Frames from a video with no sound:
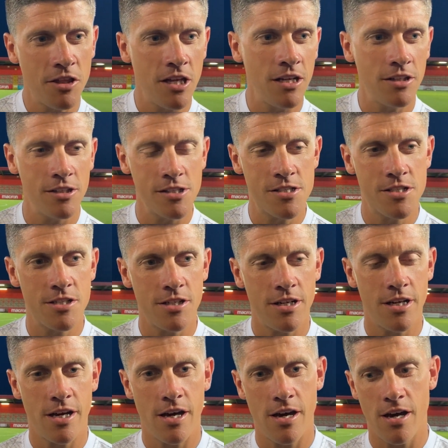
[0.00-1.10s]
I think that
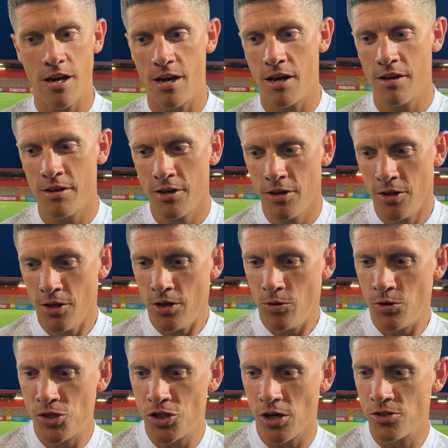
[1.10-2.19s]
uh,
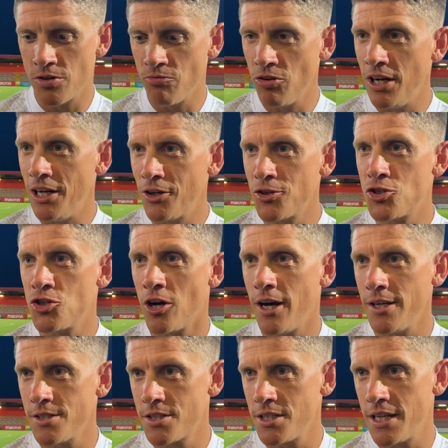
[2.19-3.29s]
we showed some really good
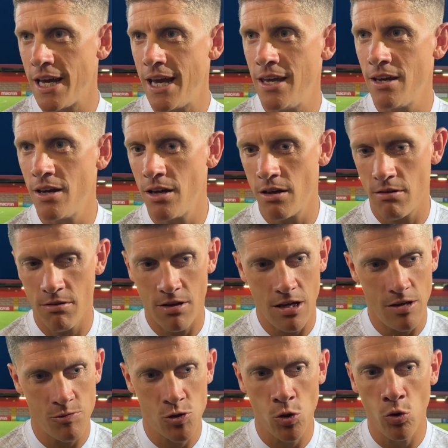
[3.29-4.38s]
signs today.
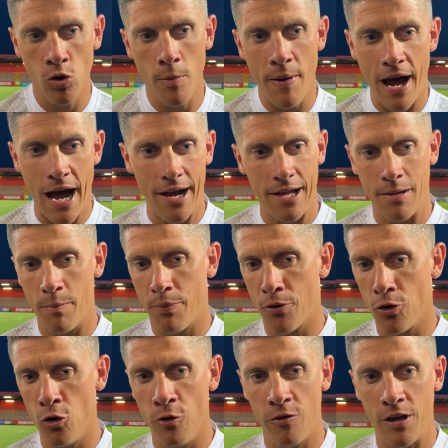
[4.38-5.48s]
It was all about
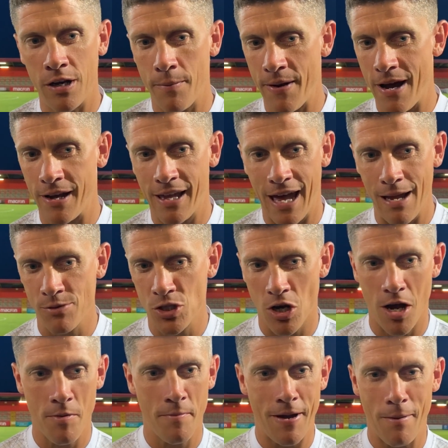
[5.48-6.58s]
improving, about game
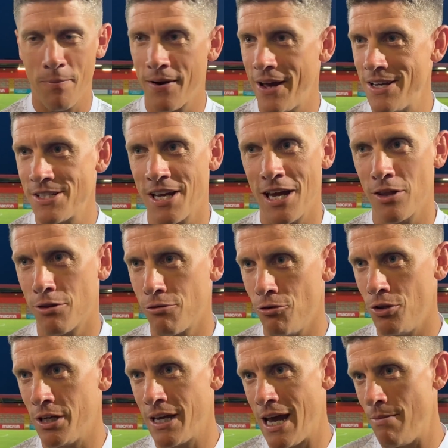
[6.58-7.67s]
time, about players getting
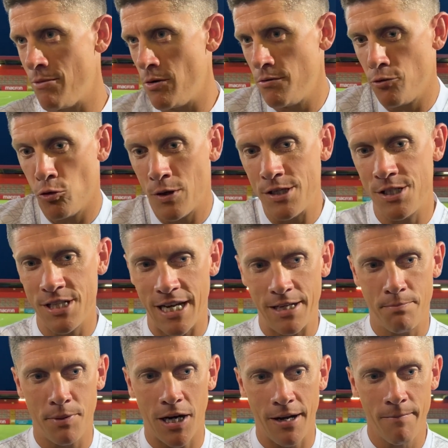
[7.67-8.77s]
through the game, like we've always
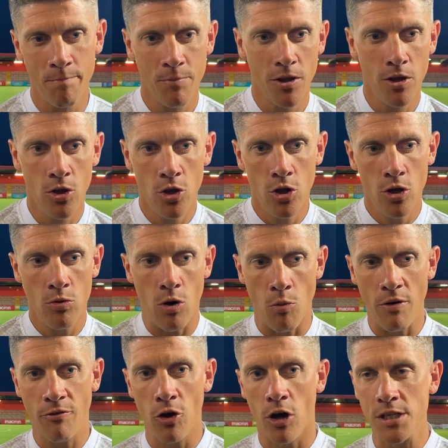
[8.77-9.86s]
said. But what
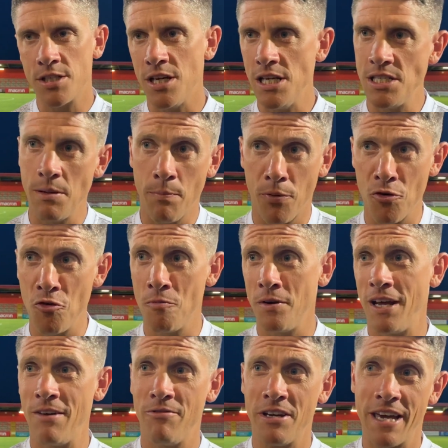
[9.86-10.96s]
we've got to see is
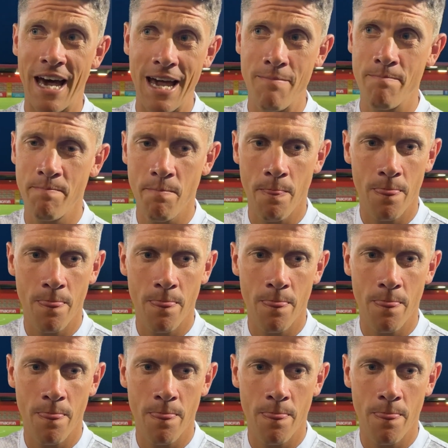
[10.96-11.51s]
improvement every game.